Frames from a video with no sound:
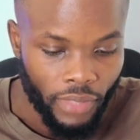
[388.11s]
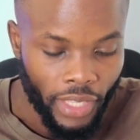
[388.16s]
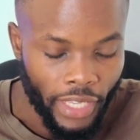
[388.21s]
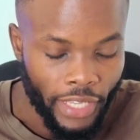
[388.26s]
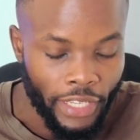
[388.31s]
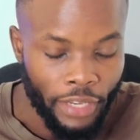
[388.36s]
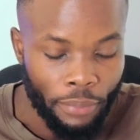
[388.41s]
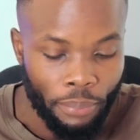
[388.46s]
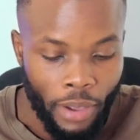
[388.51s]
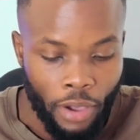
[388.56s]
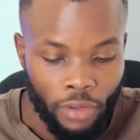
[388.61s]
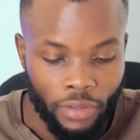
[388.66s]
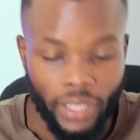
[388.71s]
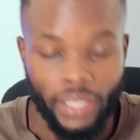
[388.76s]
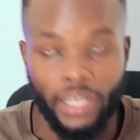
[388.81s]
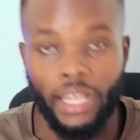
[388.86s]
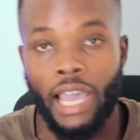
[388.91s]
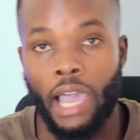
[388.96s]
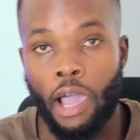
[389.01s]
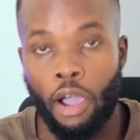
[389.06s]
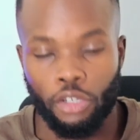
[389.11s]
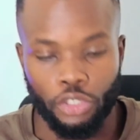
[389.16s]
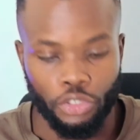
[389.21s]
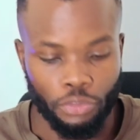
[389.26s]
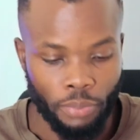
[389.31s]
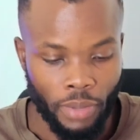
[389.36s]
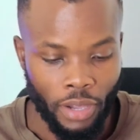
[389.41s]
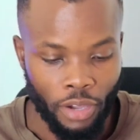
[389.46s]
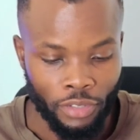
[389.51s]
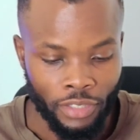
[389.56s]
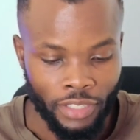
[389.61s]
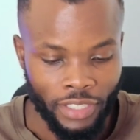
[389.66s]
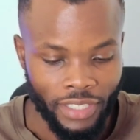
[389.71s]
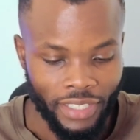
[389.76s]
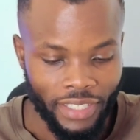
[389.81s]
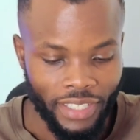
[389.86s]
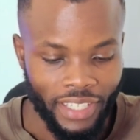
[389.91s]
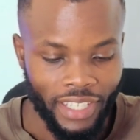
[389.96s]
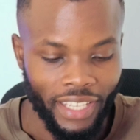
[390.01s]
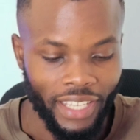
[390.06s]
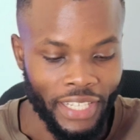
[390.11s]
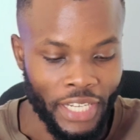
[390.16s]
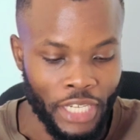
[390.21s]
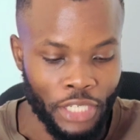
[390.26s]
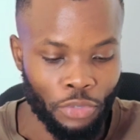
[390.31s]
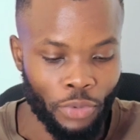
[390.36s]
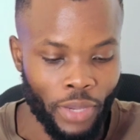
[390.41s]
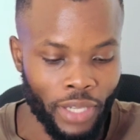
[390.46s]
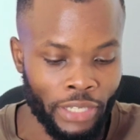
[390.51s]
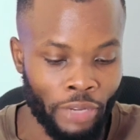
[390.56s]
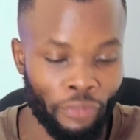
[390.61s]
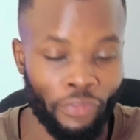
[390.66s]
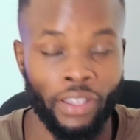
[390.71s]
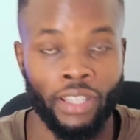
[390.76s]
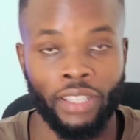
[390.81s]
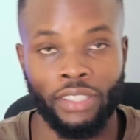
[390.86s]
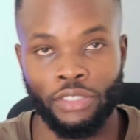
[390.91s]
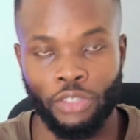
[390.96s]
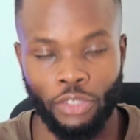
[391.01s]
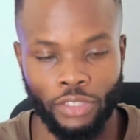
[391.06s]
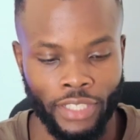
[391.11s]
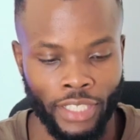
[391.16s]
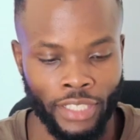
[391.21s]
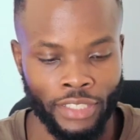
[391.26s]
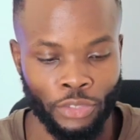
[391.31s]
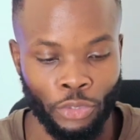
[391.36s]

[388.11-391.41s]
inbound and outbound network traffic sources.